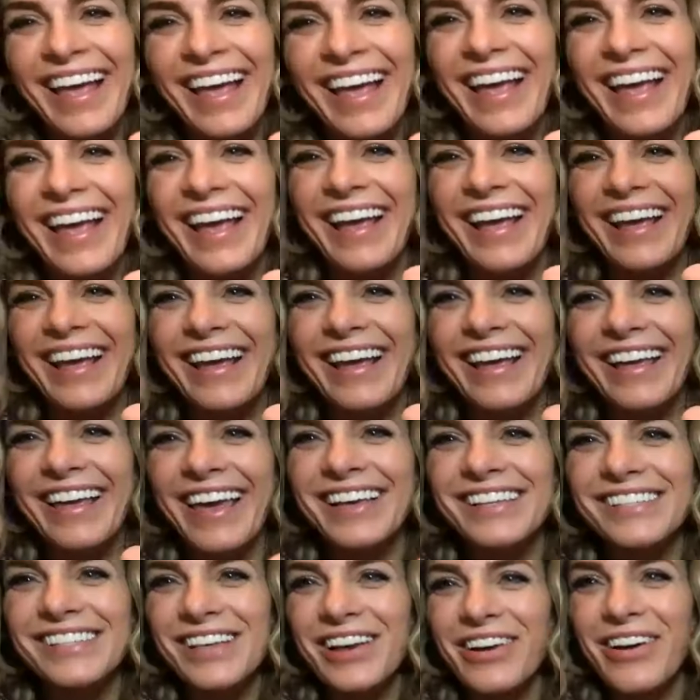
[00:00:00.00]
Okay, so I
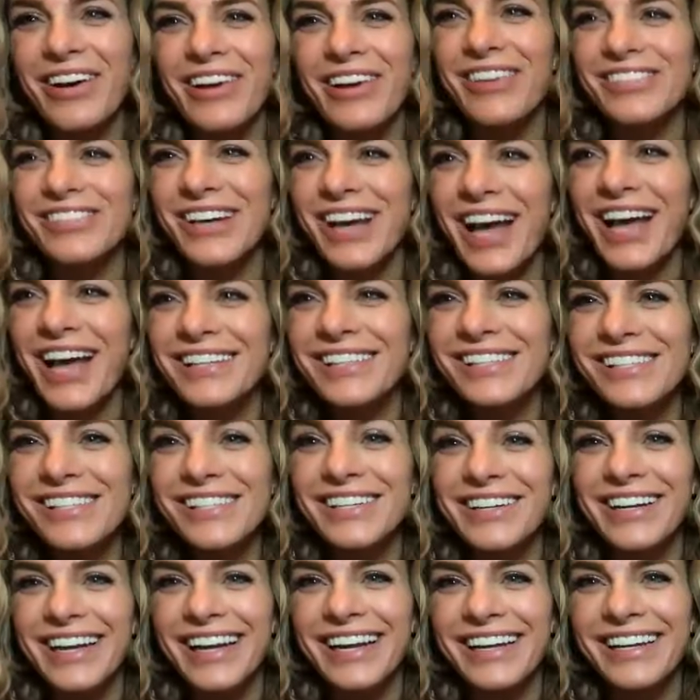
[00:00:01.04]
go to
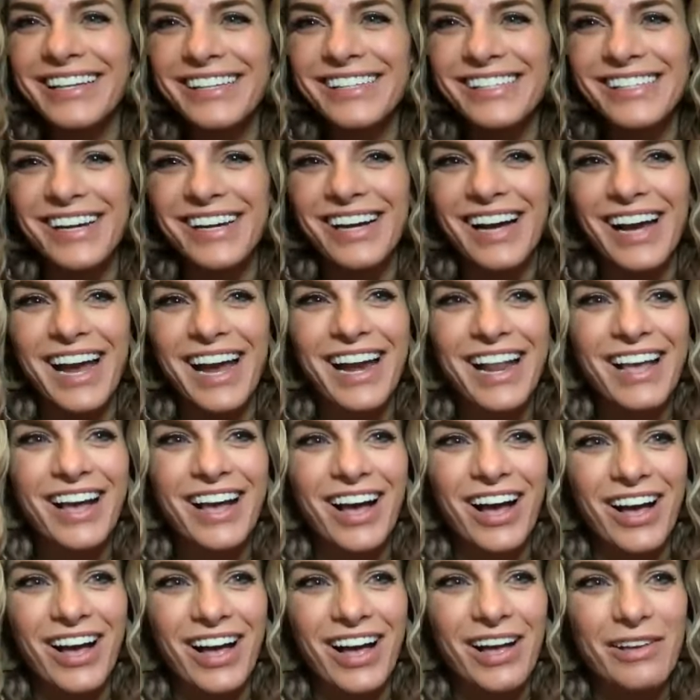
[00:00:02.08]

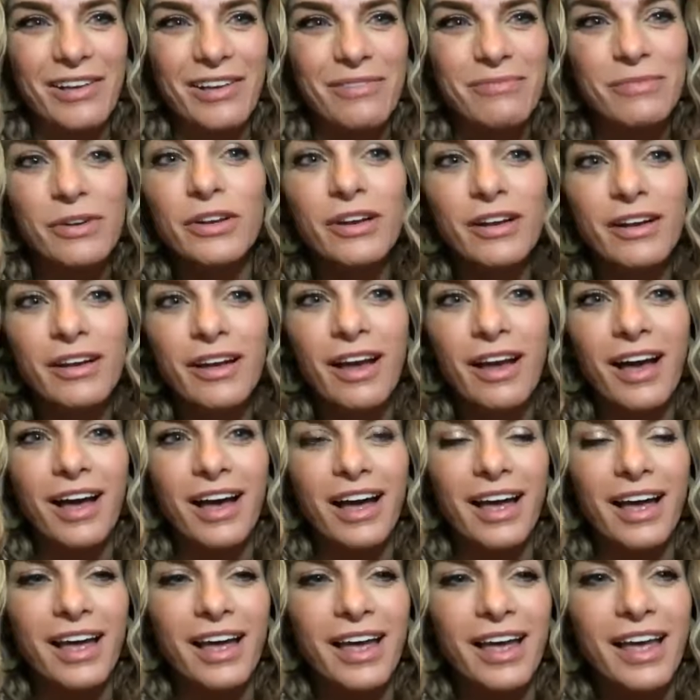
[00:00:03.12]
unscreen.com
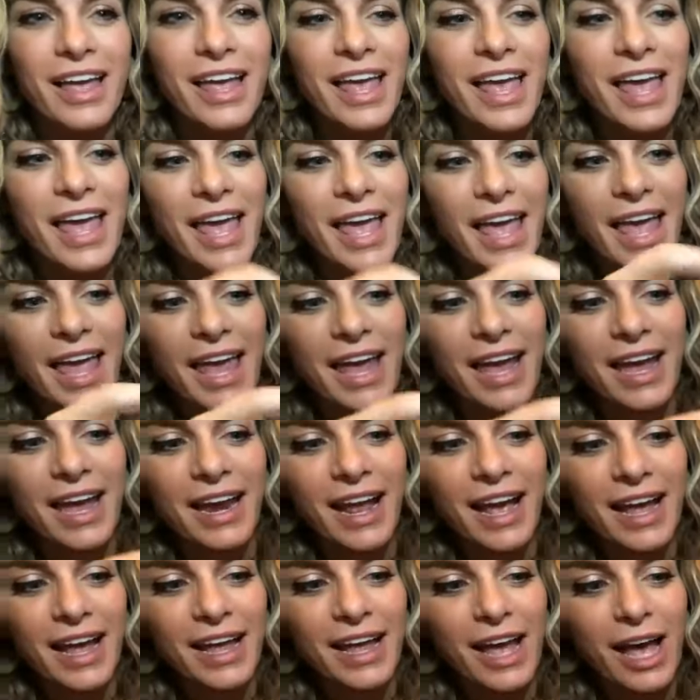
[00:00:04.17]
and
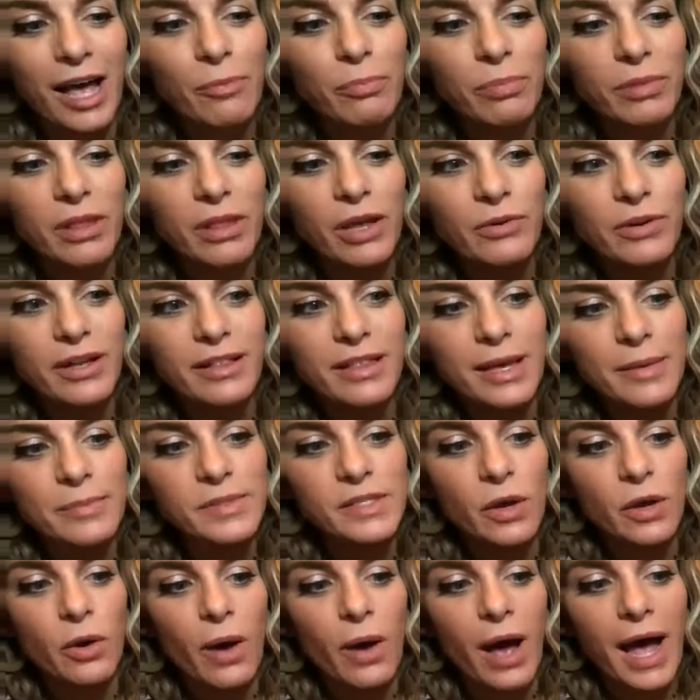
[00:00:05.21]
I upload a clip.
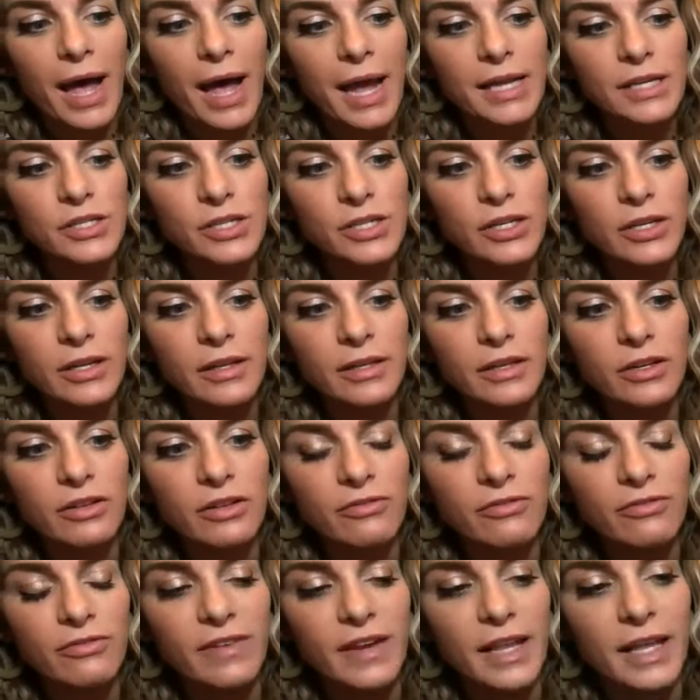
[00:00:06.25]
So I took a
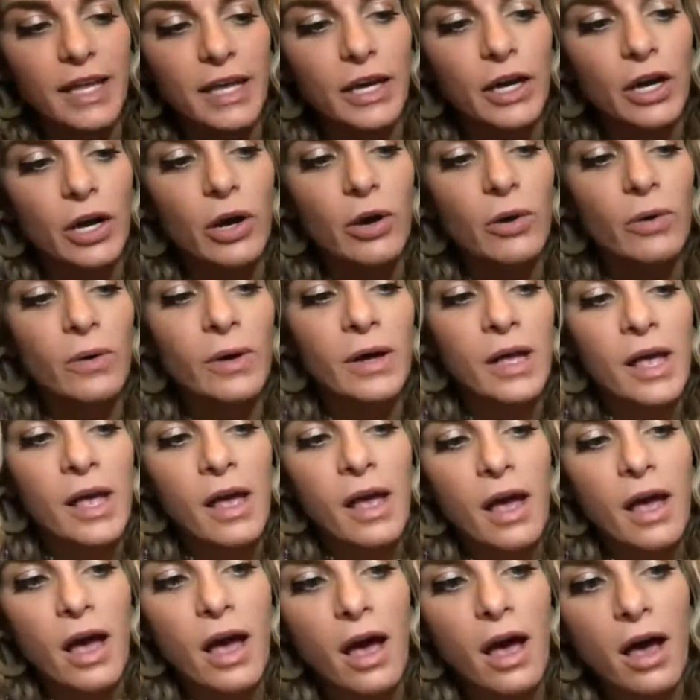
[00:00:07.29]
little video
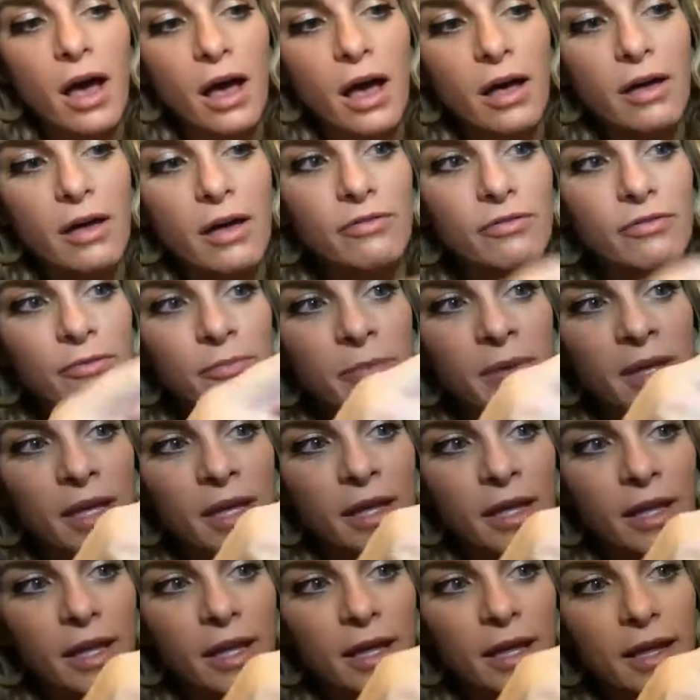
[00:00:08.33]
of
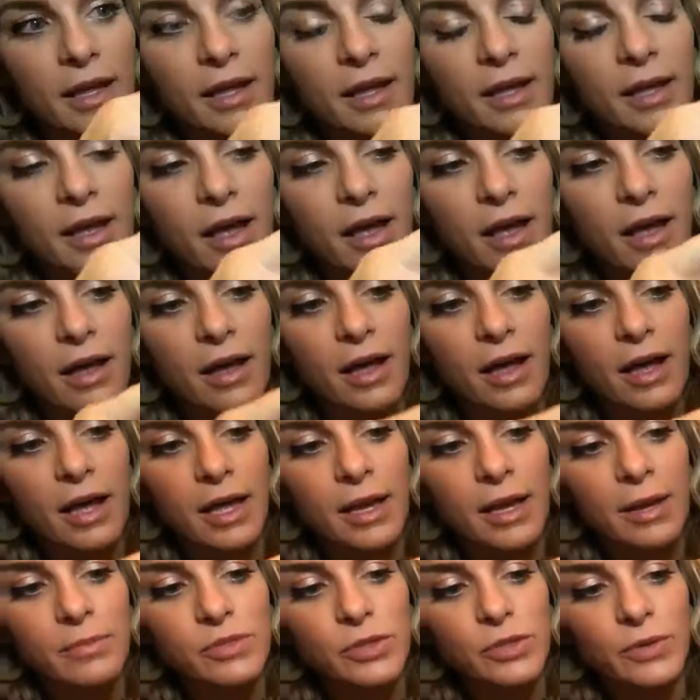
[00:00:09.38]
me
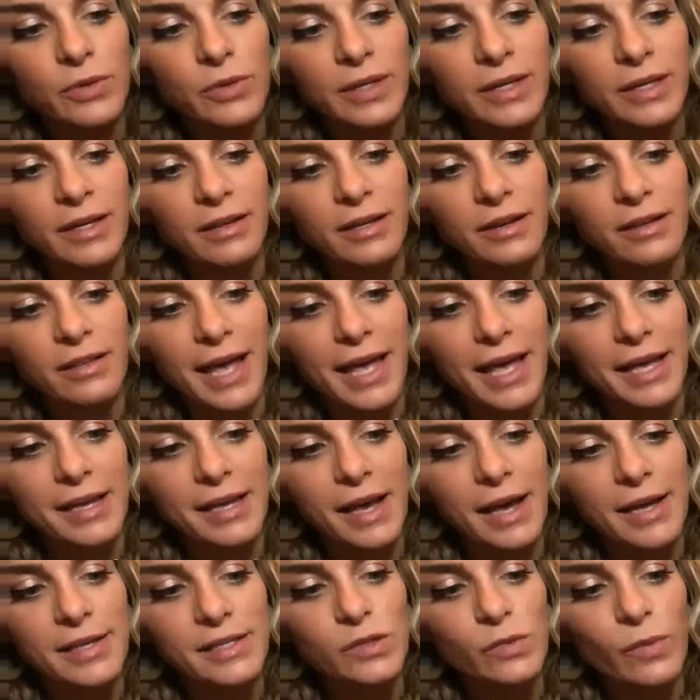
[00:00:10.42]
doing a little like
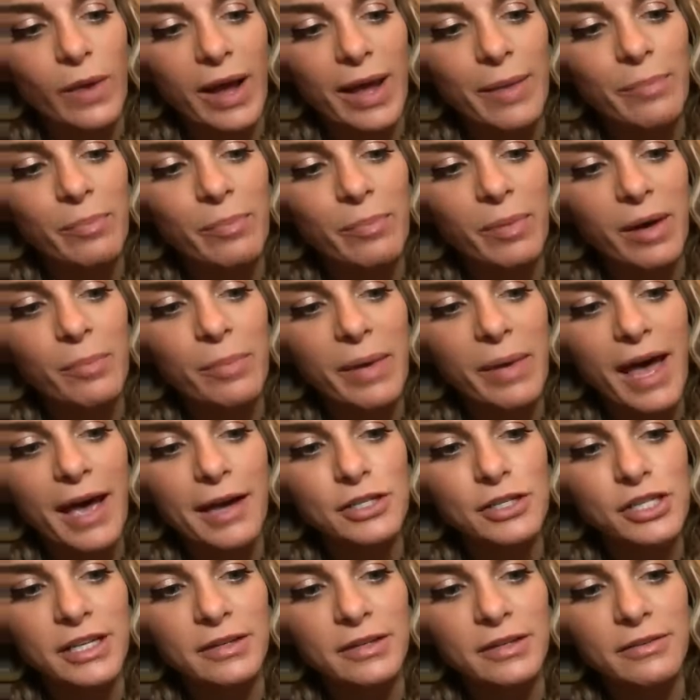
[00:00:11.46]
a swipe up
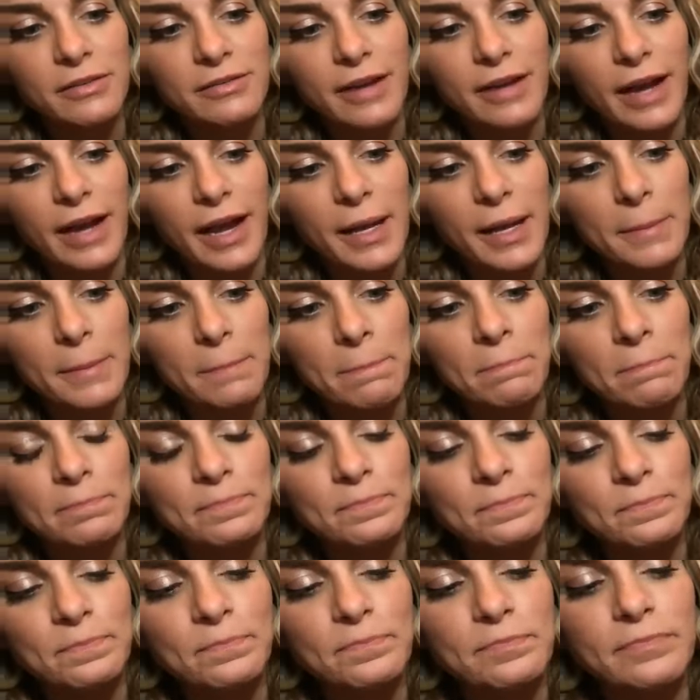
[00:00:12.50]
action, right?
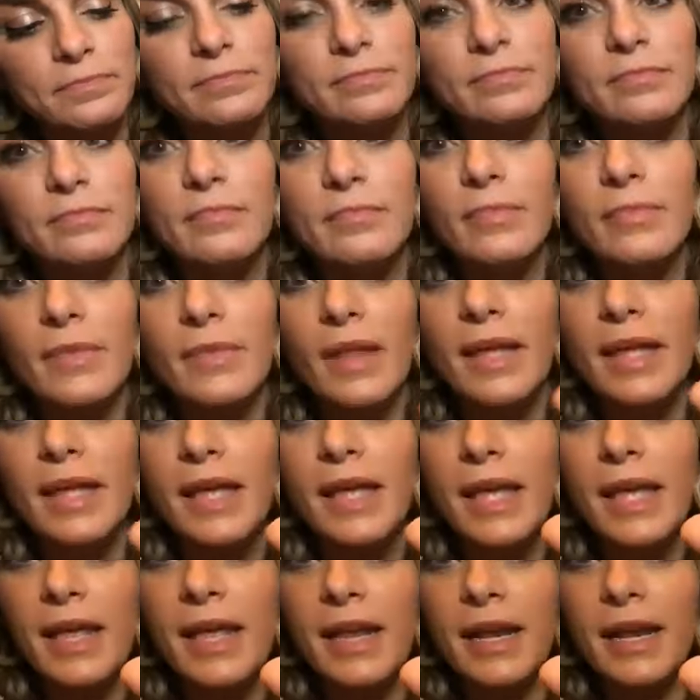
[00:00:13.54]

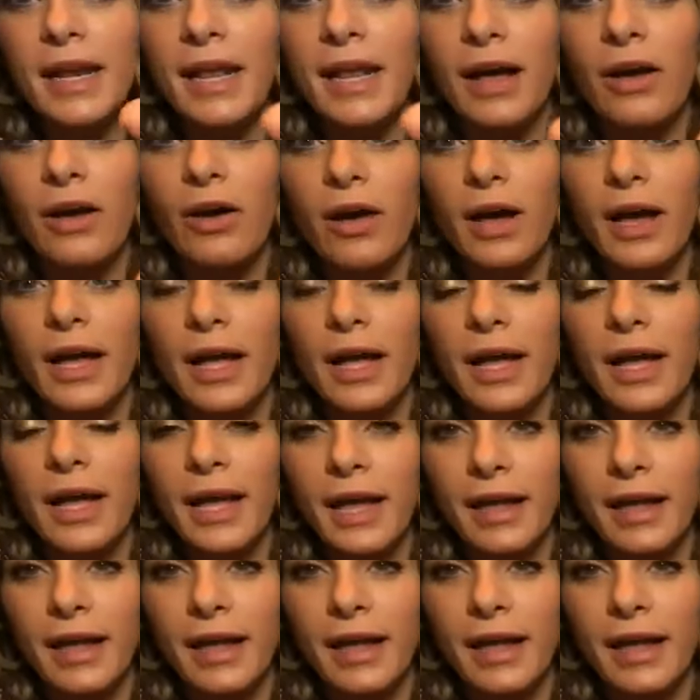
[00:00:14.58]
Now I'll